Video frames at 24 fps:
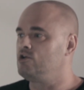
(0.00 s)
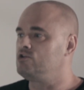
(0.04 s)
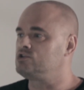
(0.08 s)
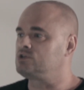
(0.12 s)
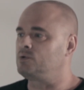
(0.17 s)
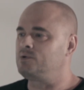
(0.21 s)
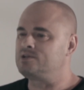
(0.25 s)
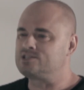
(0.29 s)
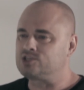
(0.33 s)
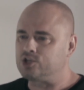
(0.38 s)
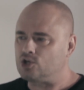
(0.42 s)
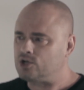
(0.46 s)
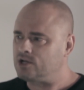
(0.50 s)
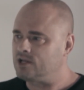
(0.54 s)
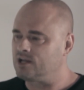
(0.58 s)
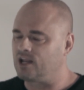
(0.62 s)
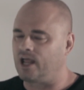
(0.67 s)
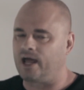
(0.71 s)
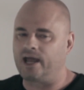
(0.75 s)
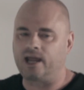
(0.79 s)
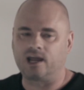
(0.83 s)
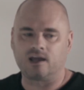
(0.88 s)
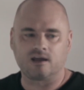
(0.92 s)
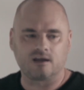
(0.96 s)
So he's looking
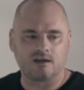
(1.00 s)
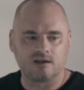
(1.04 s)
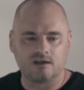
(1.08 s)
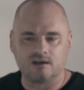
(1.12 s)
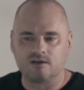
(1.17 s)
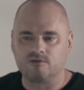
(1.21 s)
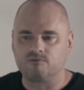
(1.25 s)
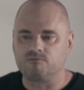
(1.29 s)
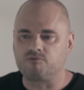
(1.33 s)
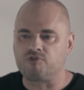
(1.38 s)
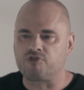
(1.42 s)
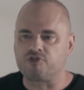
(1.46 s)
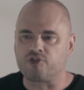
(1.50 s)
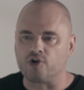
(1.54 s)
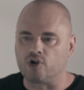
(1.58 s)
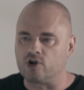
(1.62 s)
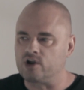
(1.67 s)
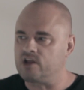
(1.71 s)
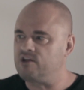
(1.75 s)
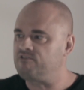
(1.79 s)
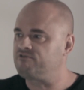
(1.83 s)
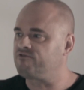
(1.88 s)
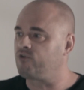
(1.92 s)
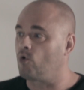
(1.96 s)
like
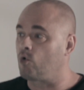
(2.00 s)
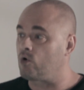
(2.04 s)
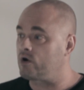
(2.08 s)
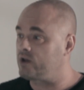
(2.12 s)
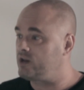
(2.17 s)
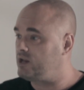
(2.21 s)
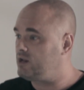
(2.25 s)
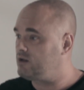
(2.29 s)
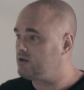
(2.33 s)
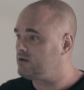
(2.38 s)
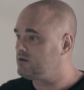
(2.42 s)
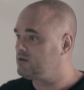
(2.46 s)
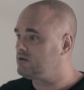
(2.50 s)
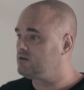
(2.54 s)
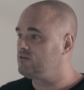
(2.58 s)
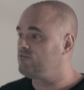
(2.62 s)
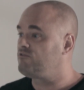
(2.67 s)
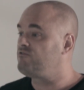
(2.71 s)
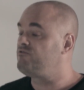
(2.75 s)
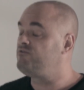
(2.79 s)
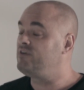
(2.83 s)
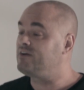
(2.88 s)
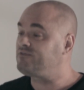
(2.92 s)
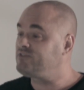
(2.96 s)
30, 40,
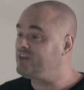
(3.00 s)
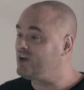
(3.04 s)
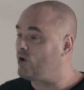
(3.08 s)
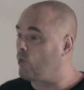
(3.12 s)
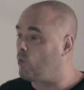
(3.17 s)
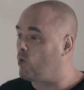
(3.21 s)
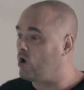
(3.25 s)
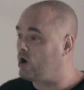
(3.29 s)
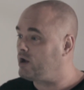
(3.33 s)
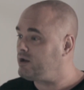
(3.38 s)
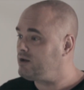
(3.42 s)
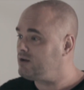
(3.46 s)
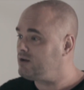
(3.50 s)
50 to 1.